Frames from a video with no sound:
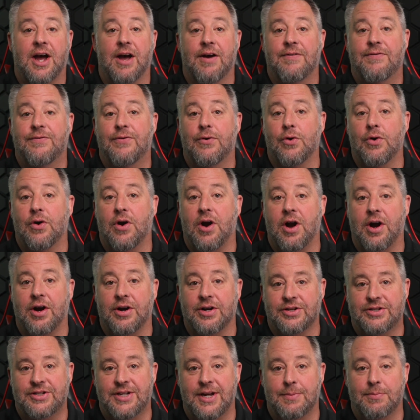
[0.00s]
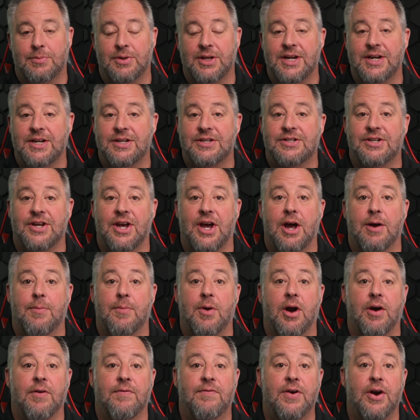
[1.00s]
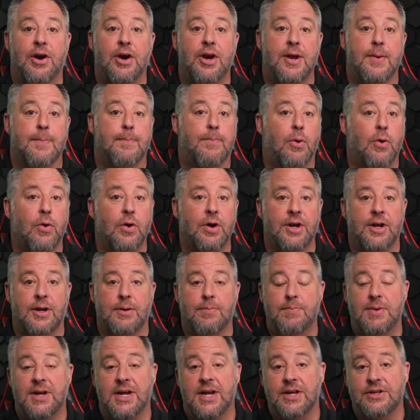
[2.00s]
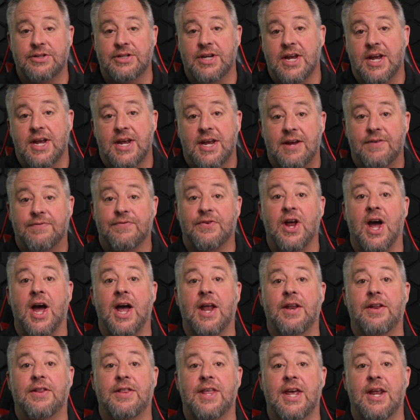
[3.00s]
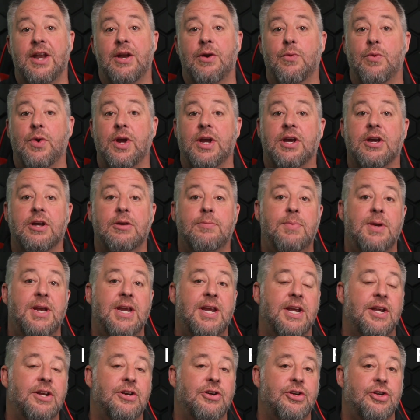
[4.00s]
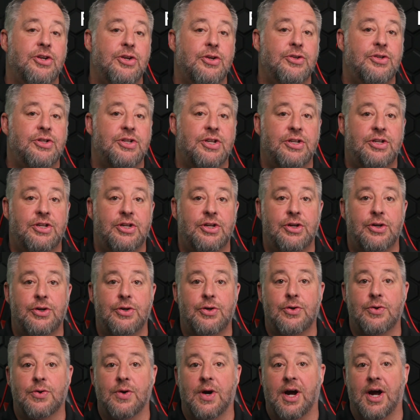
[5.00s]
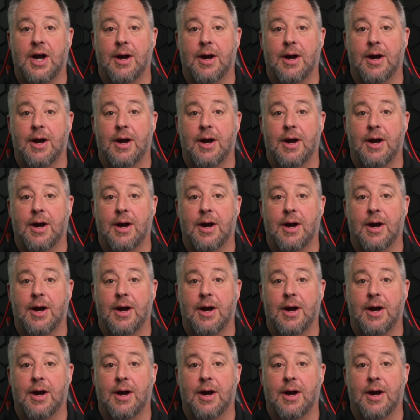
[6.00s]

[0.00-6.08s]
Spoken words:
for our assemblies are very important, because if not, then we could be introduced to